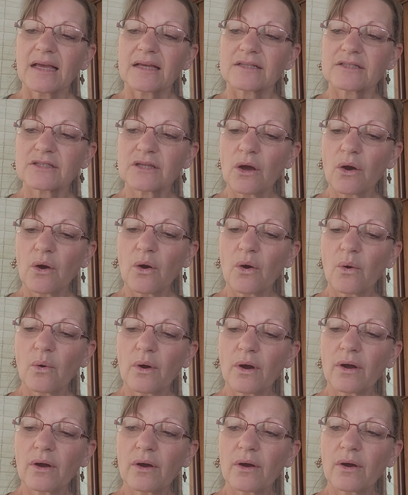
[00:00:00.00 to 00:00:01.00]
So
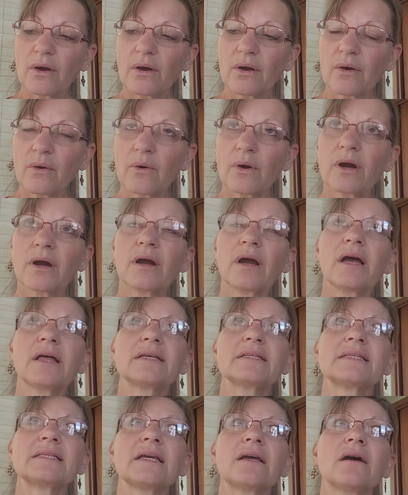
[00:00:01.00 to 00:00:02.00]
or
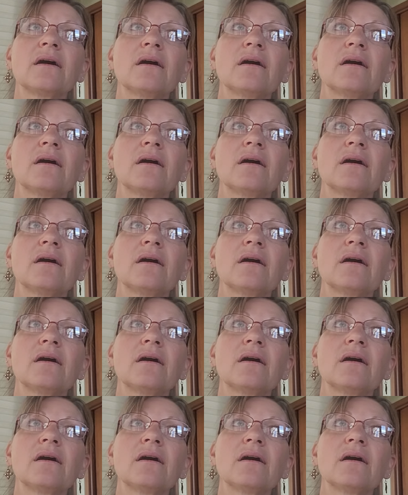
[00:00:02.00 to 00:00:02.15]
let's see,